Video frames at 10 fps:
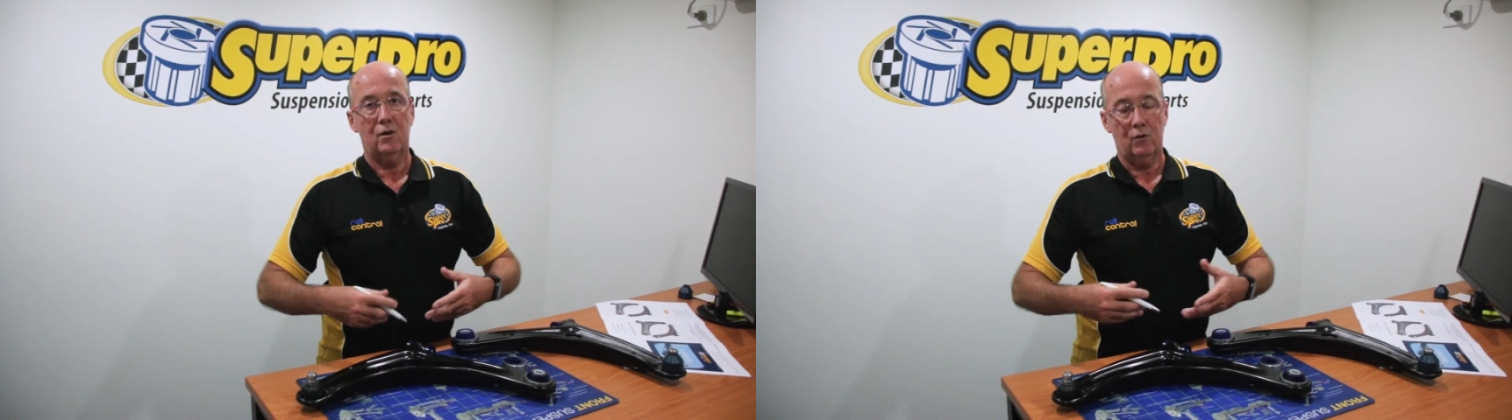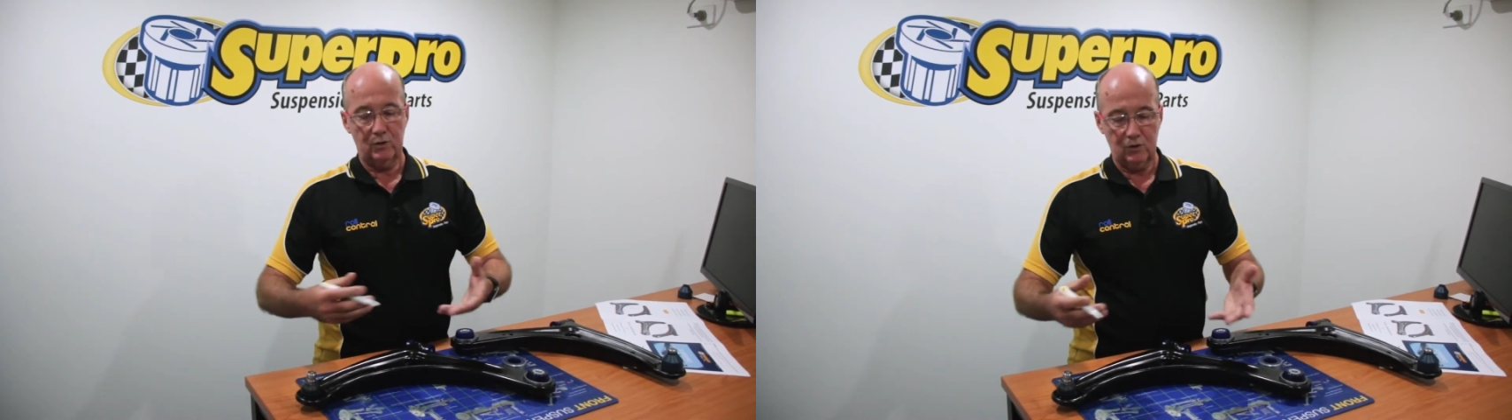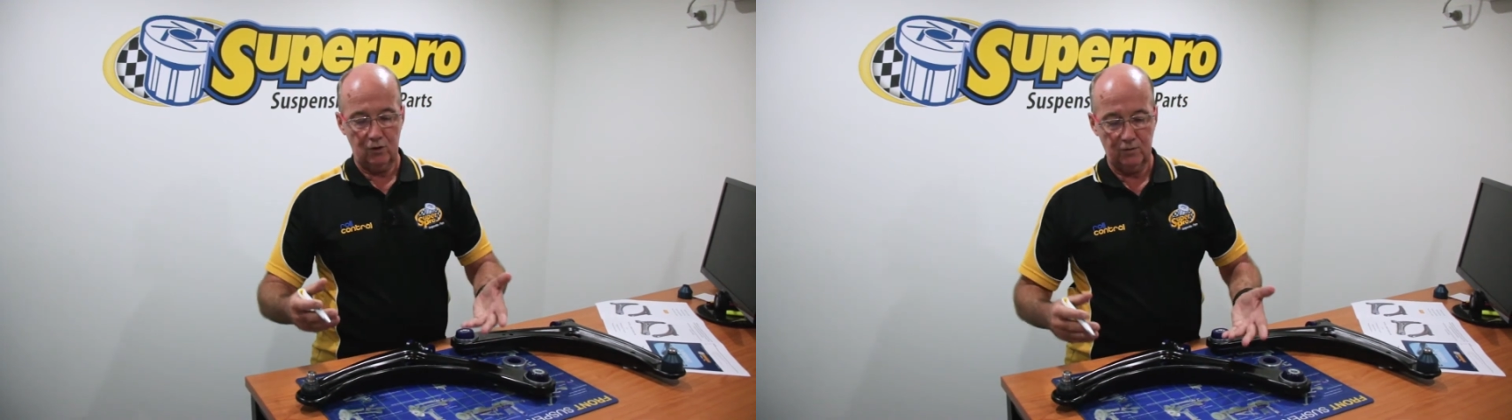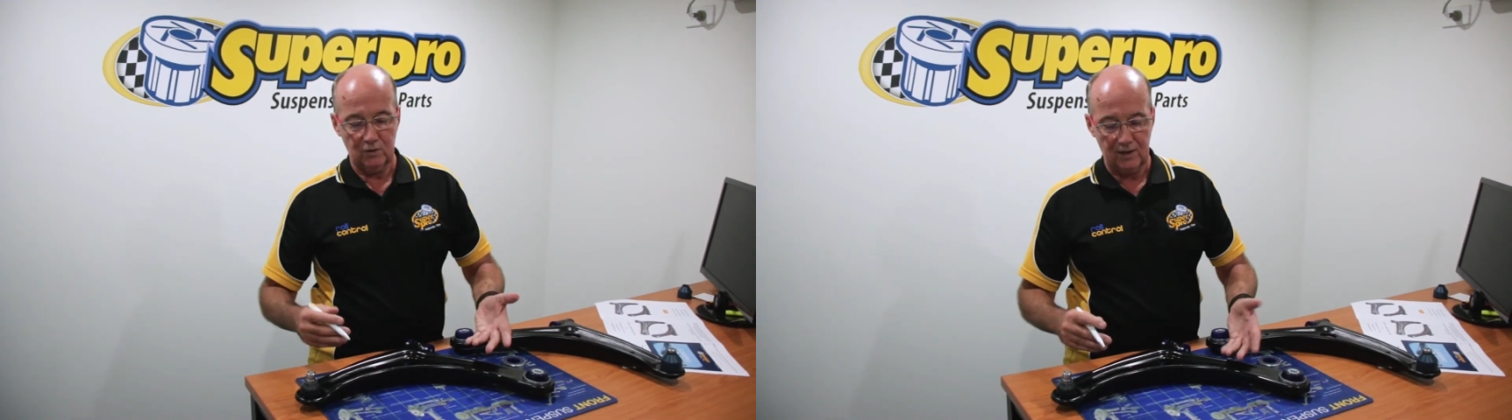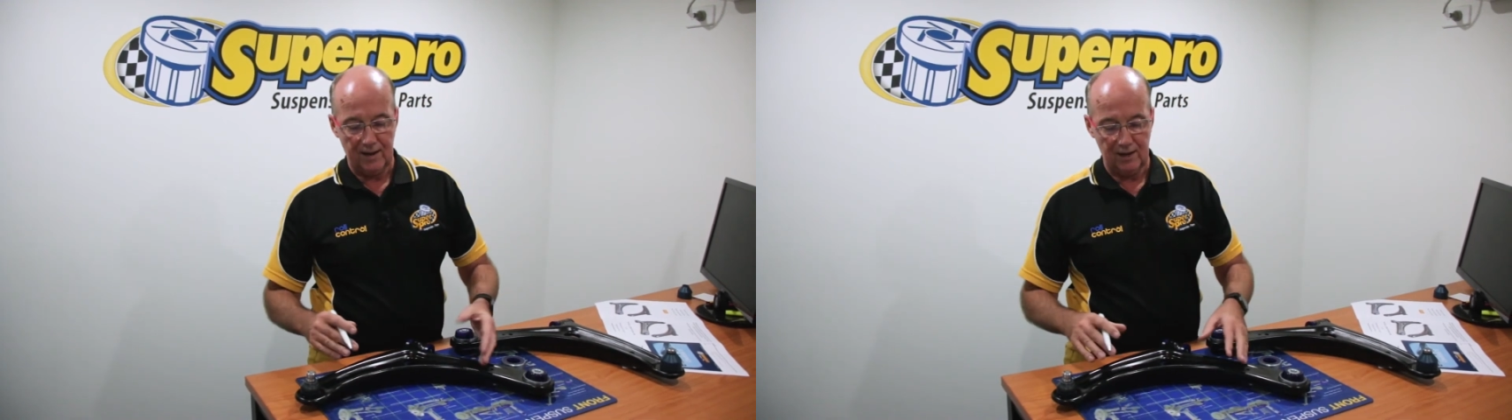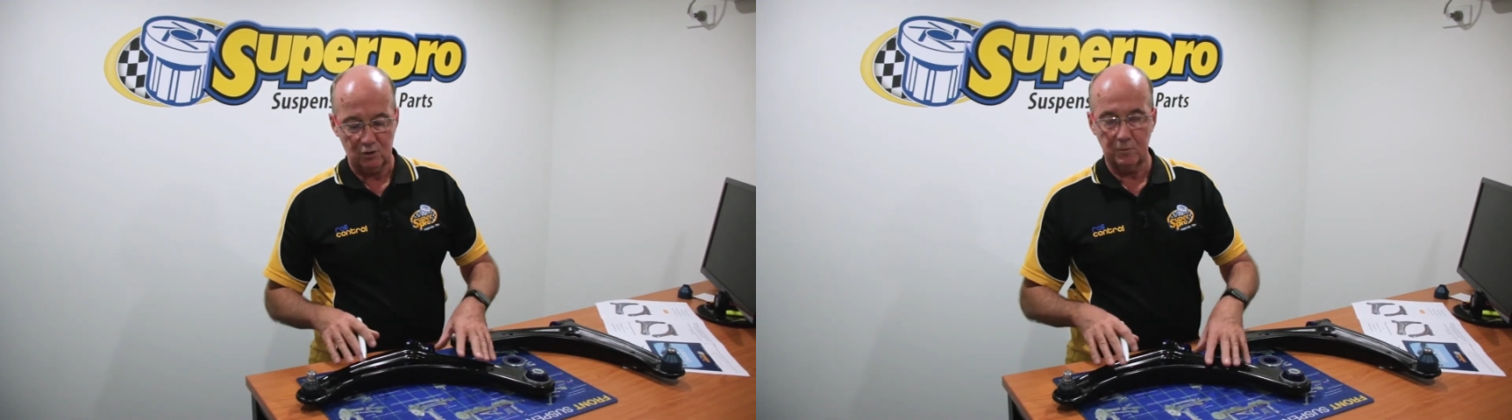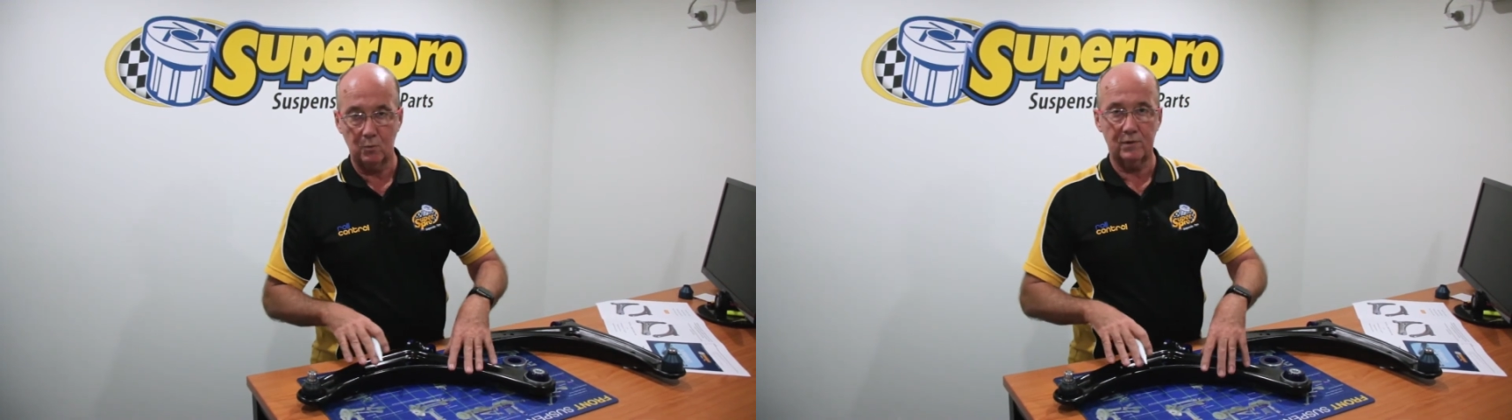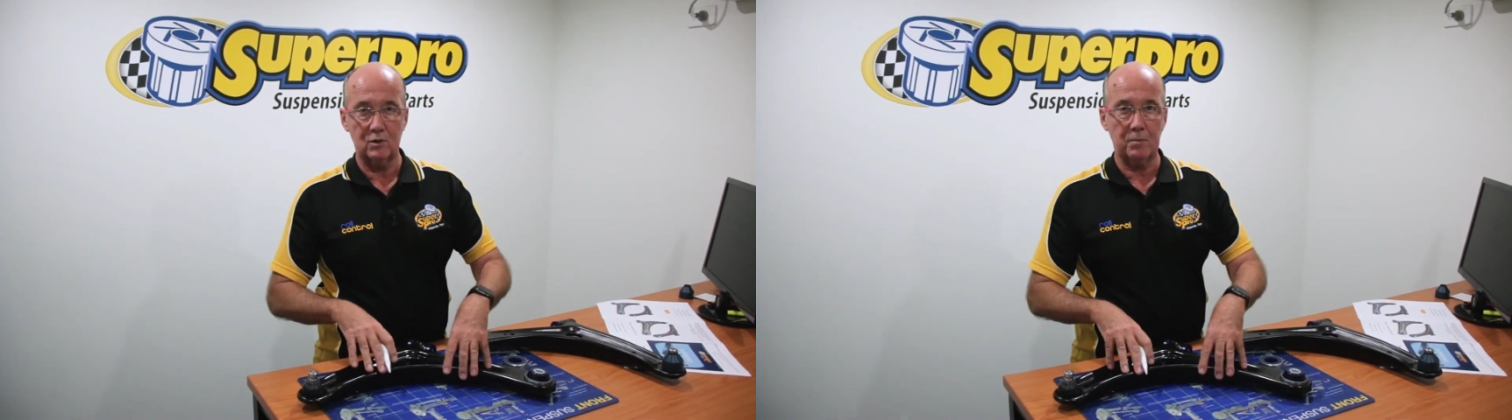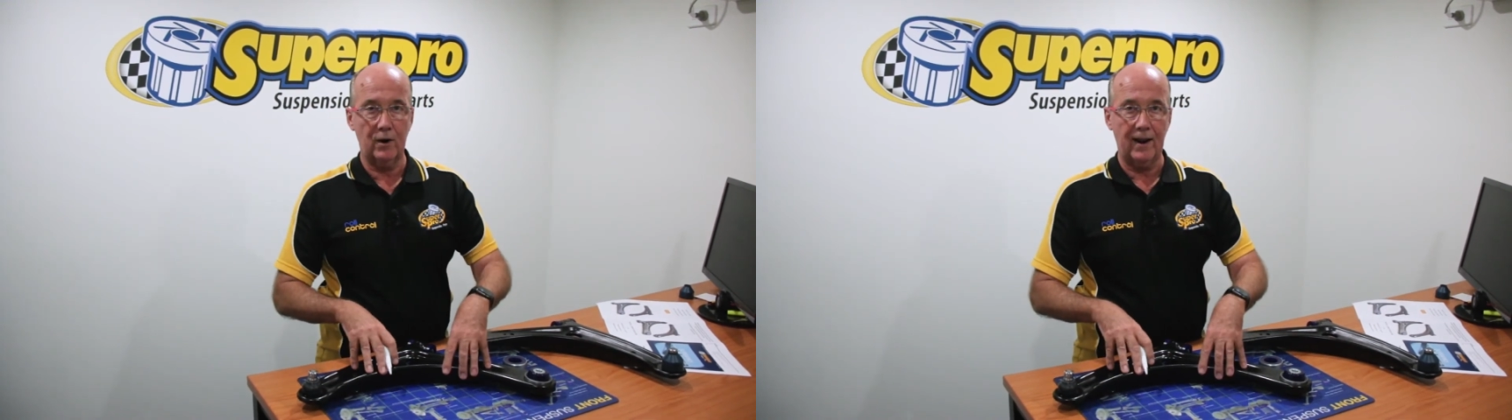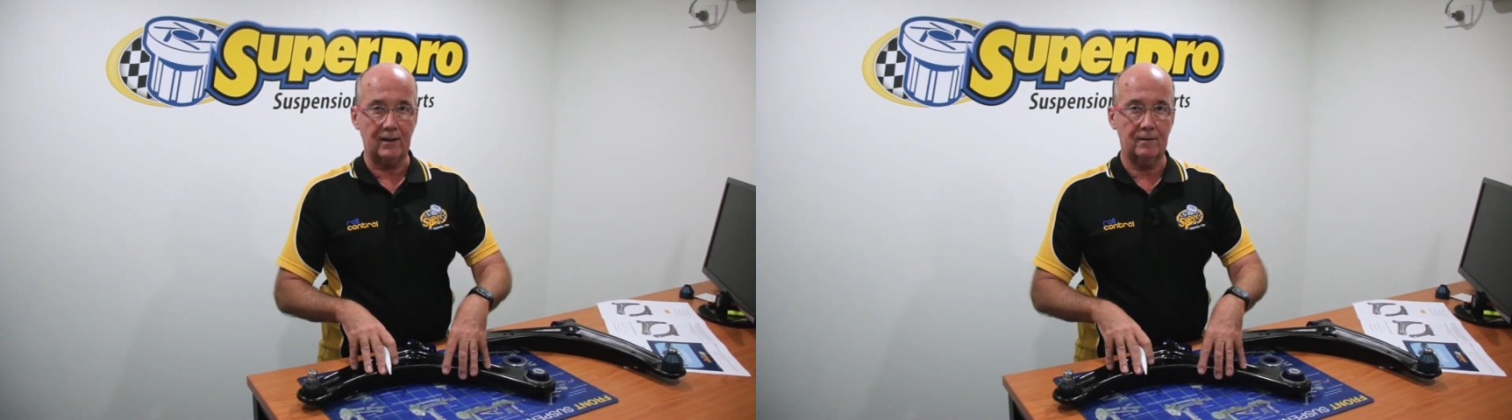or a service enhancement with this
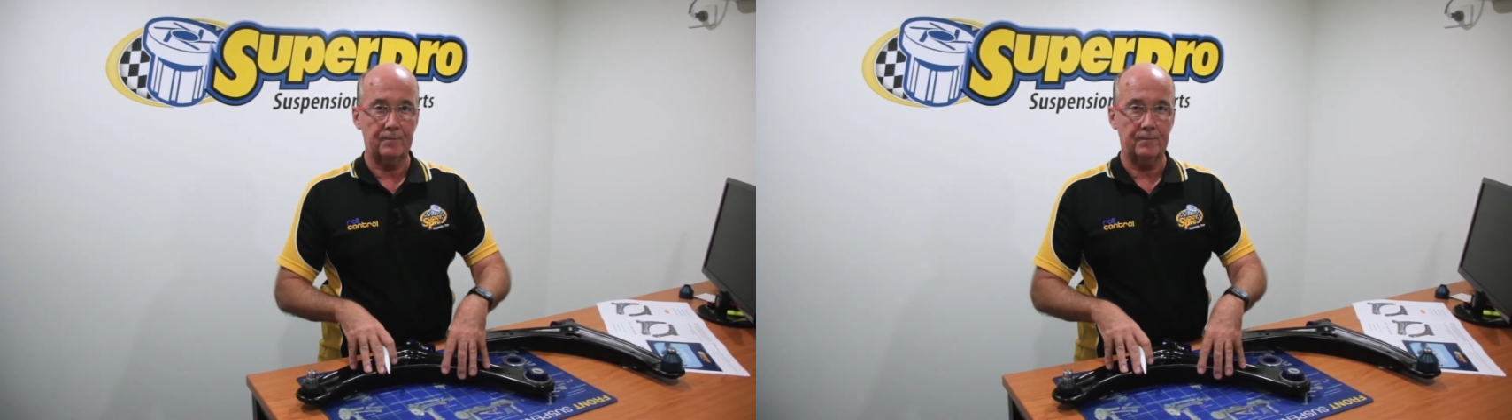product.